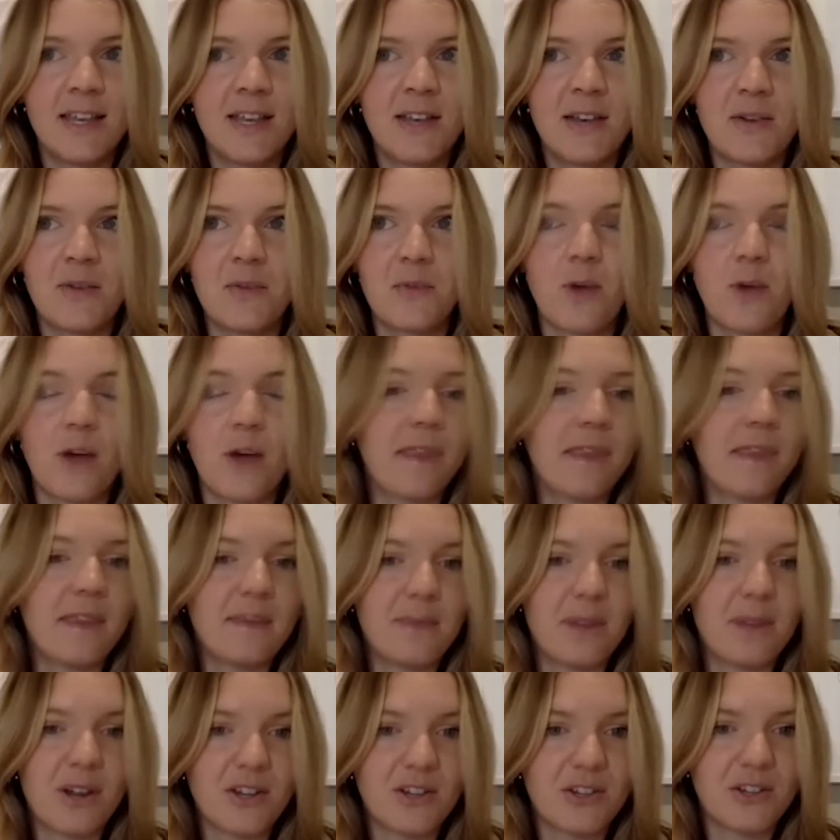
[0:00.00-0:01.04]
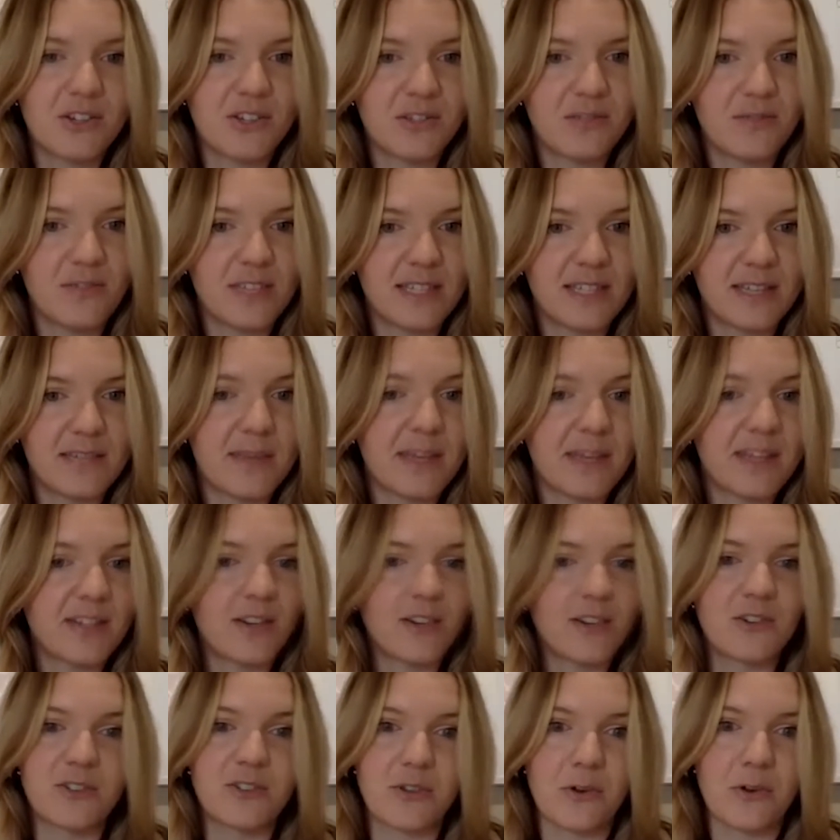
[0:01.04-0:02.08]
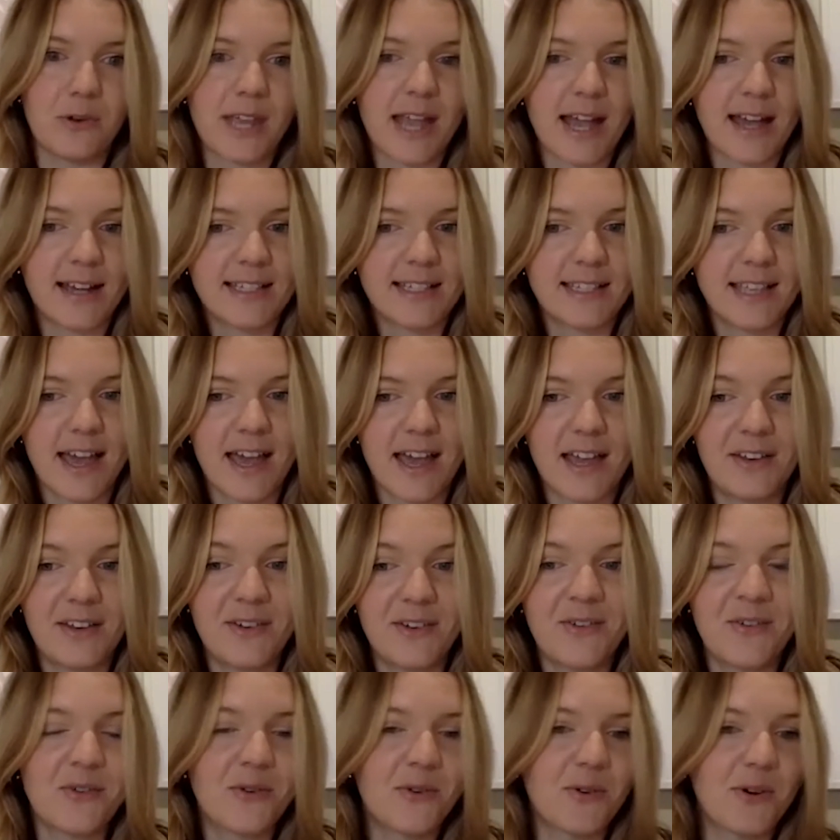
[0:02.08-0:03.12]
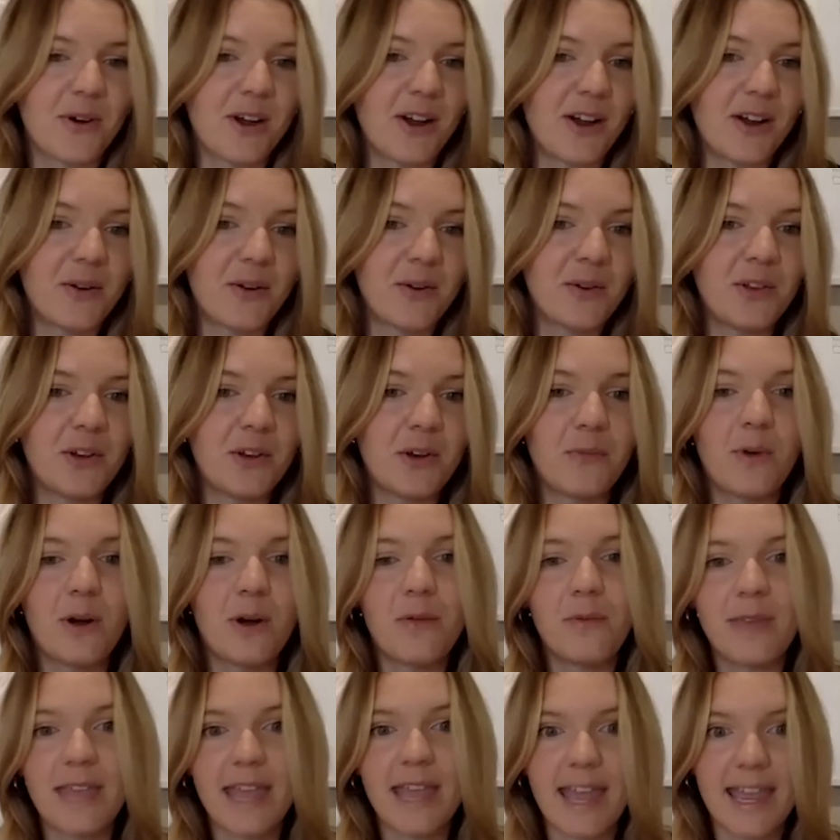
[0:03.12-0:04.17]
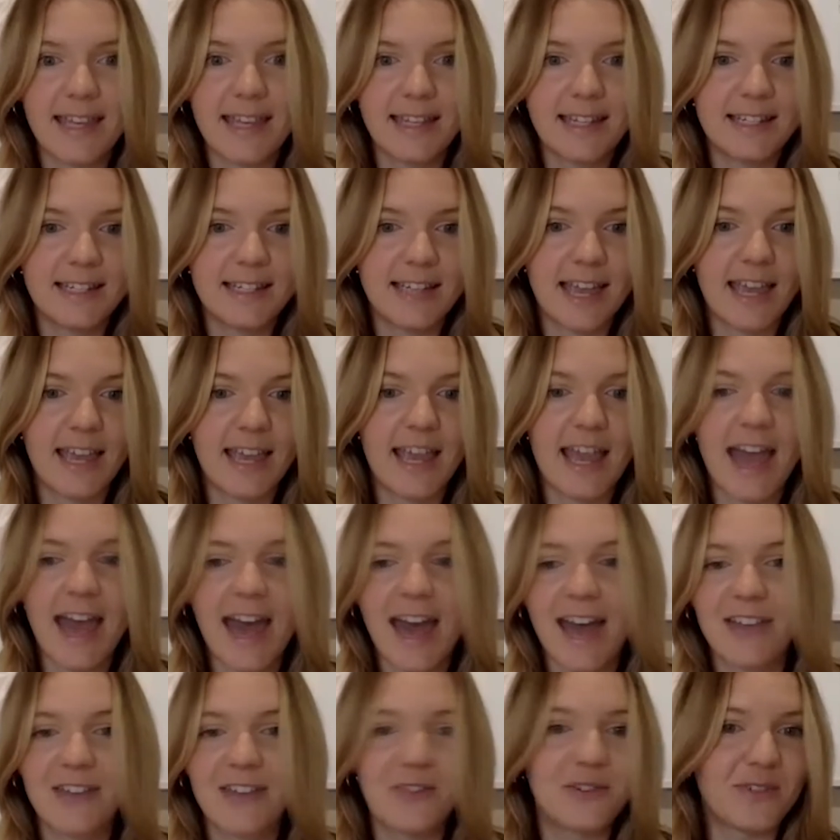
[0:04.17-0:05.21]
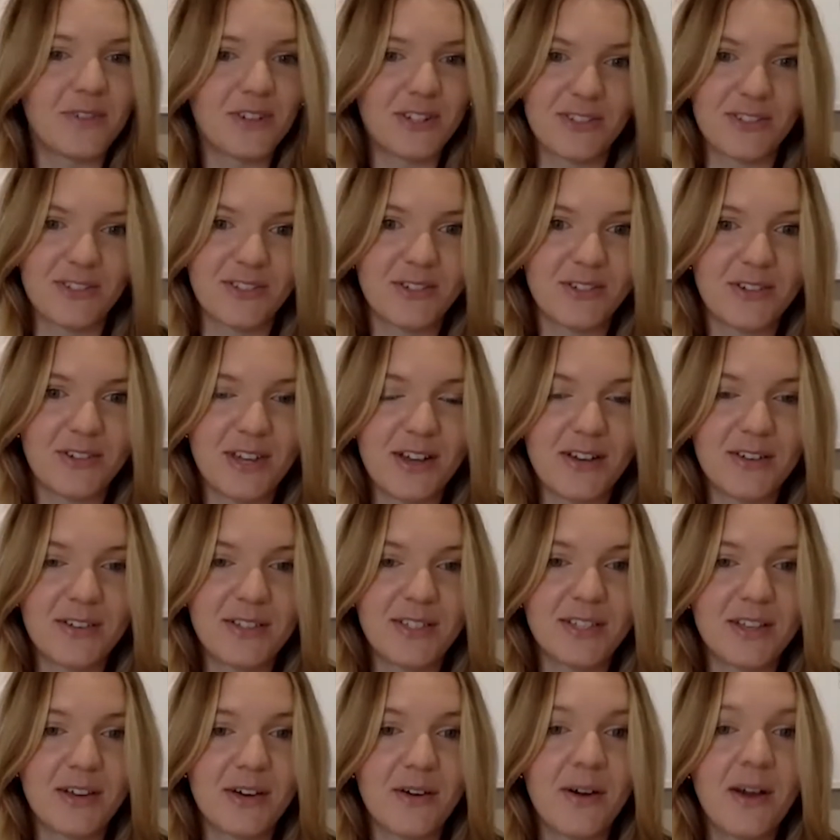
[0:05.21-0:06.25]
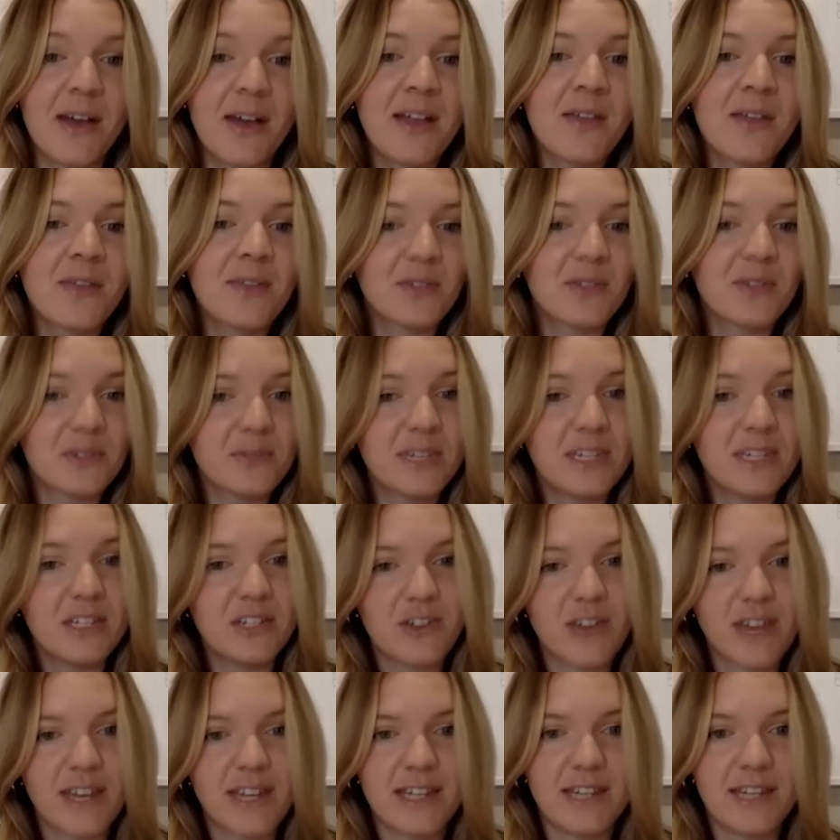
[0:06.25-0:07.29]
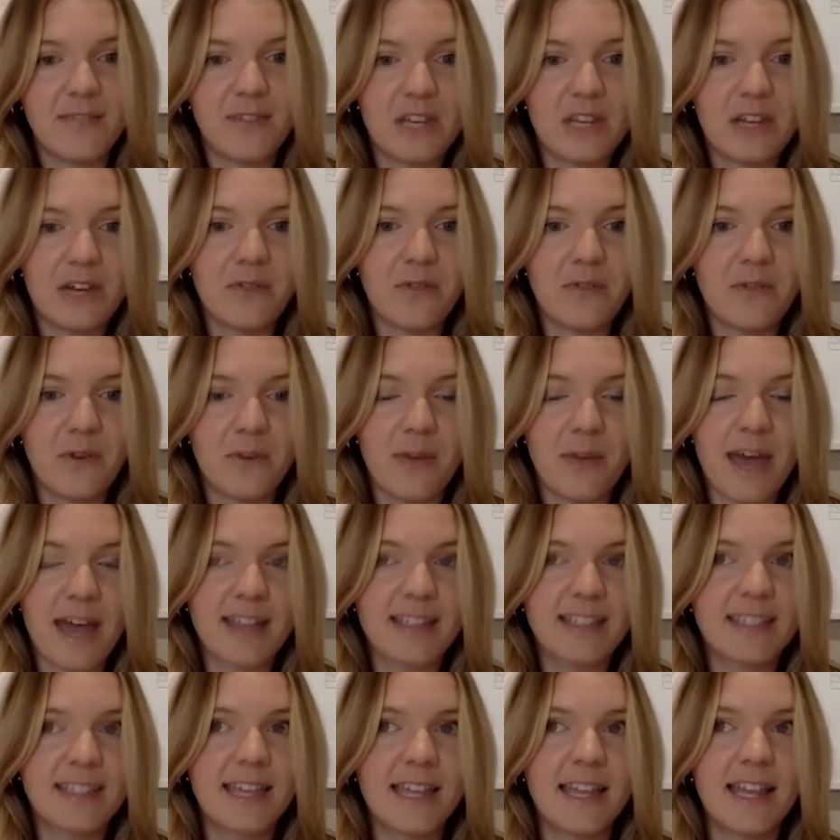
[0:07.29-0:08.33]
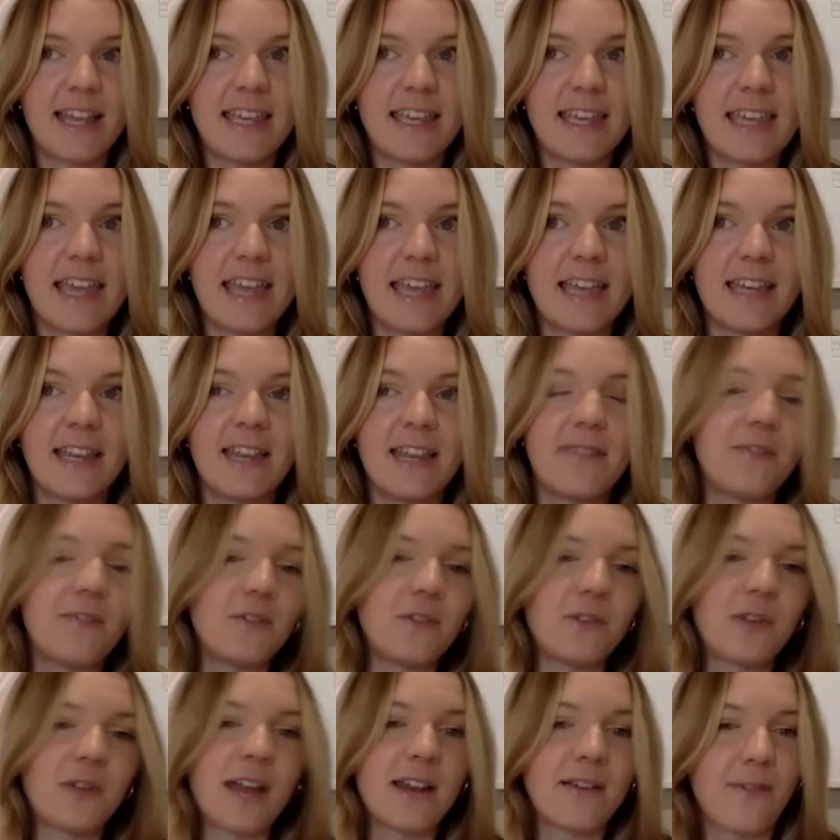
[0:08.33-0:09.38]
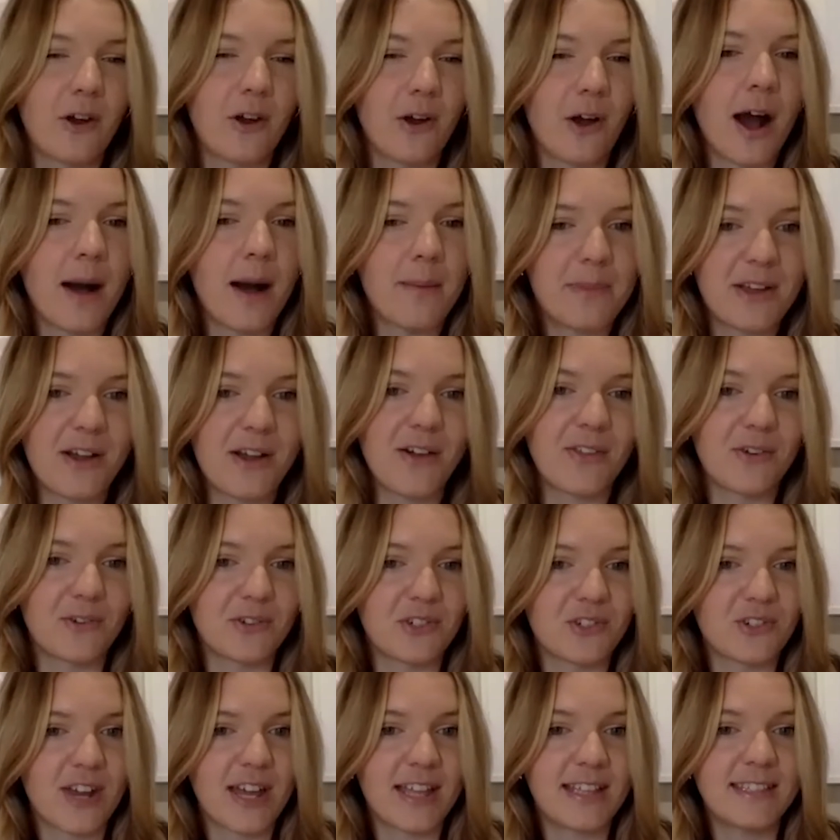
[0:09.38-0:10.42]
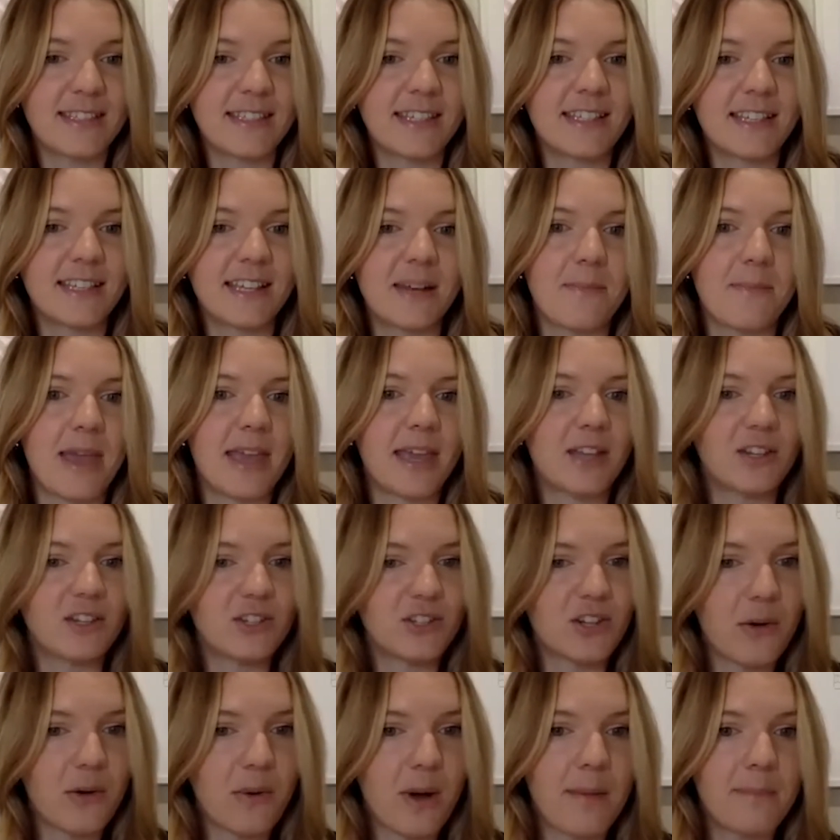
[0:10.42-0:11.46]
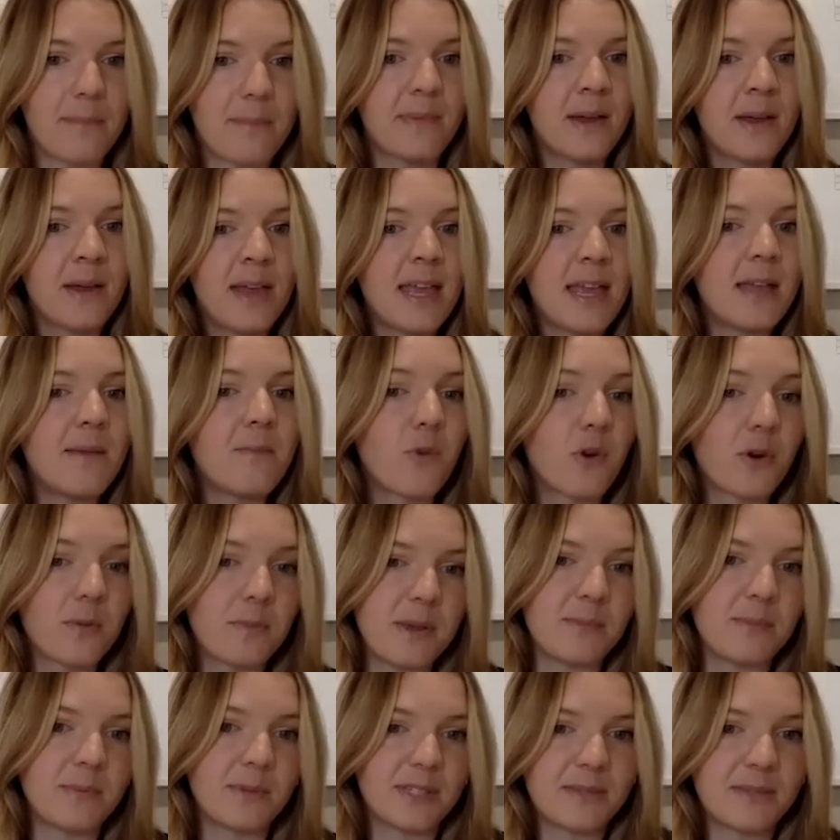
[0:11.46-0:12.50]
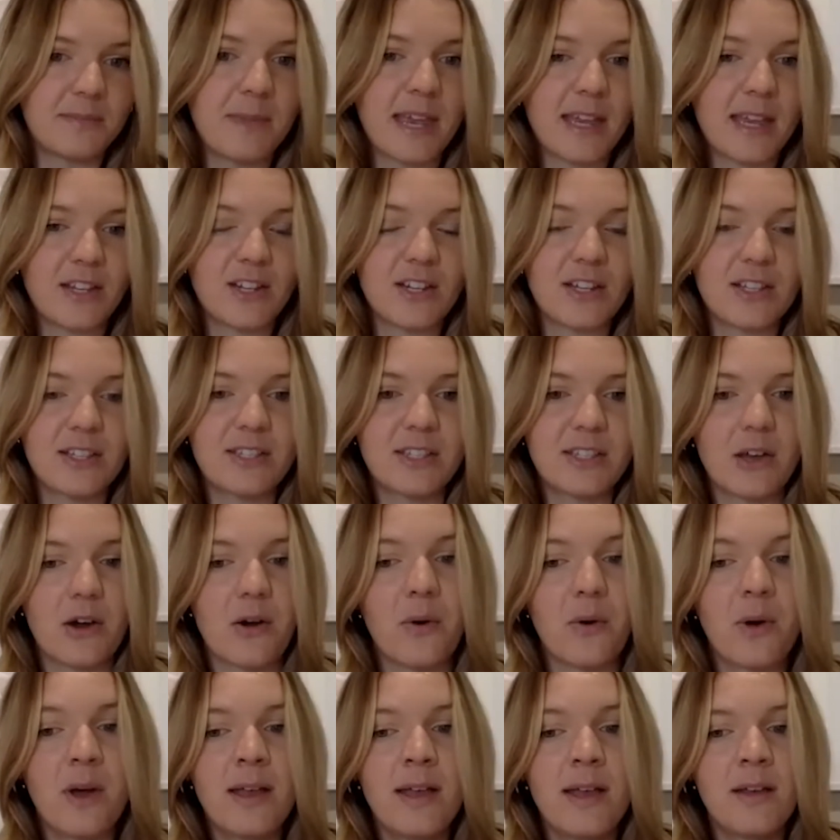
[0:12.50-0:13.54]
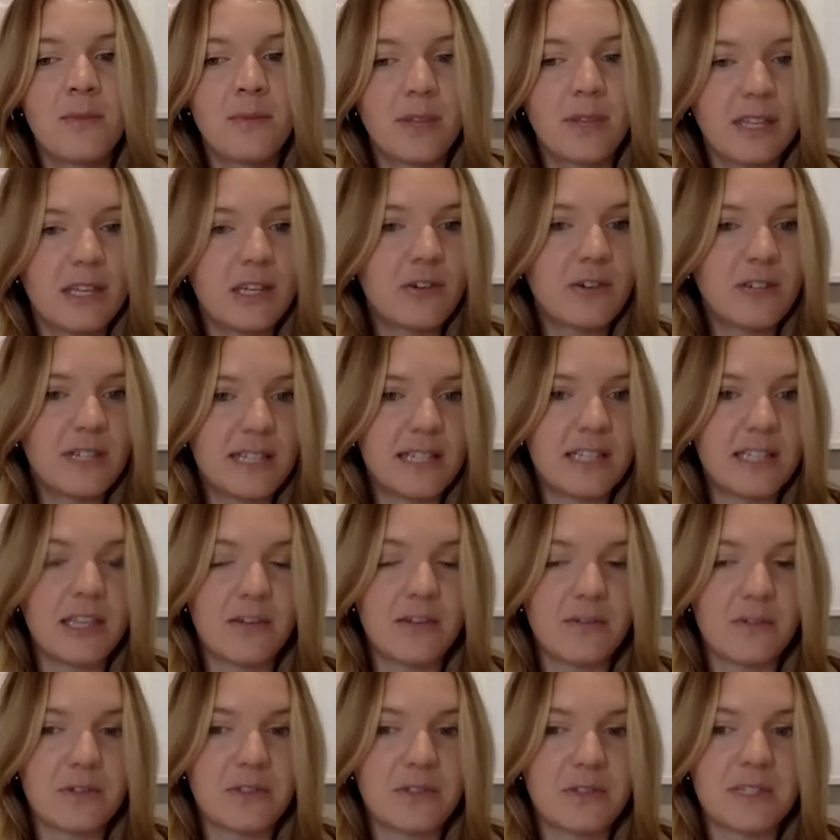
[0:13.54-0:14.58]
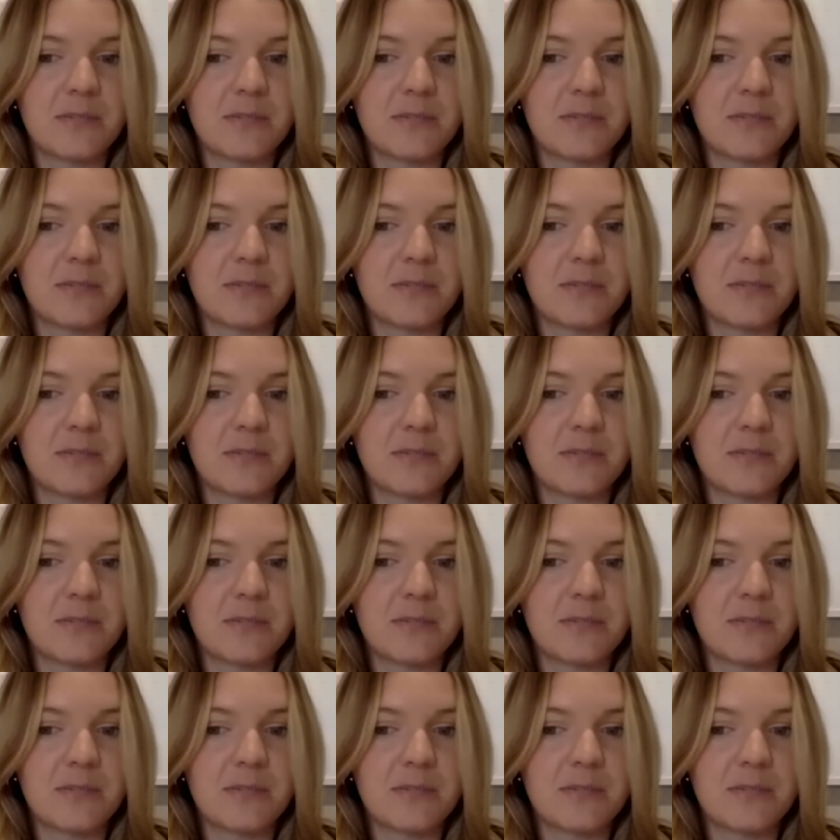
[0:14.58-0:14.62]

what theme park you should visit based on your zodiac sign, or what we ate in a day at Universal Studios. So those are really trendy video formats that, again, if you kind of are hopping on those trends, it's going to make it show up in more people's pages. So really increasing their views as